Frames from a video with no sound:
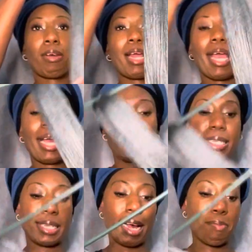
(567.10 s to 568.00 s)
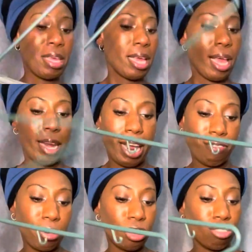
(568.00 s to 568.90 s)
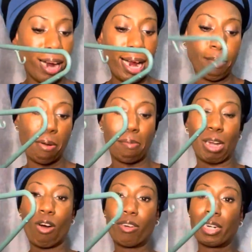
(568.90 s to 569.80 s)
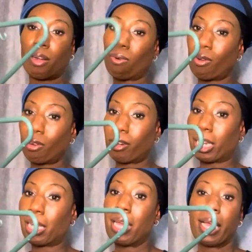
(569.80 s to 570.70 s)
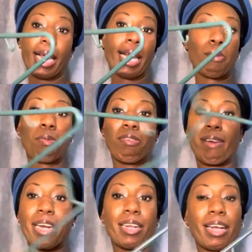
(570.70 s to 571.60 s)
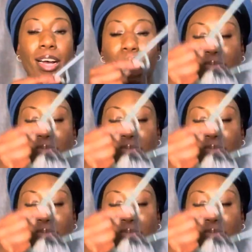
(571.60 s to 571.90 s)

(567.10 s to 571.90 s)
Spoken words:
to hang this up, and after it dry, and put my coconut oil on it, and I'm going to be ready to go.